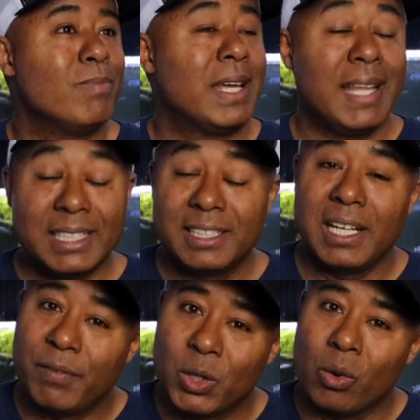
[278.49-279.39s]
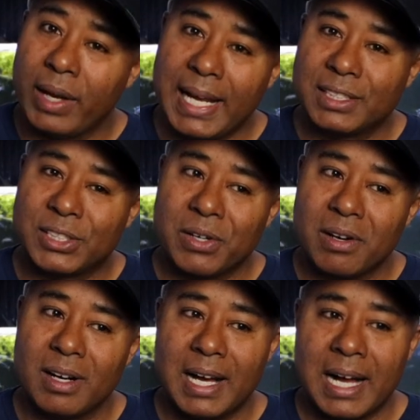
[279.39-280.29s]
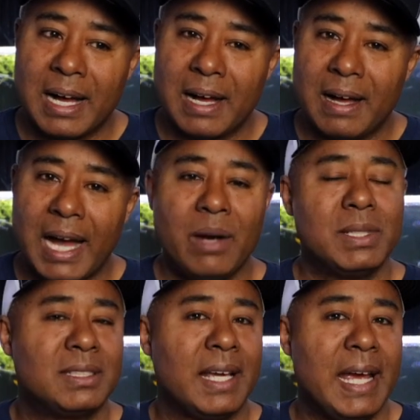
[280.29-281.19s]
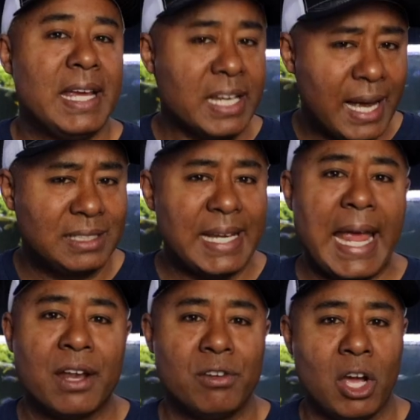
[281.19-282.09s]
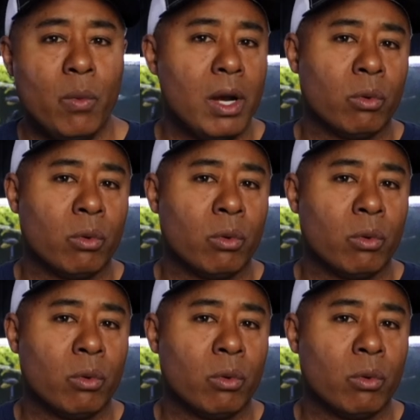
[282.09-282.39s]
And that's a difficult answer. I would say yes and no.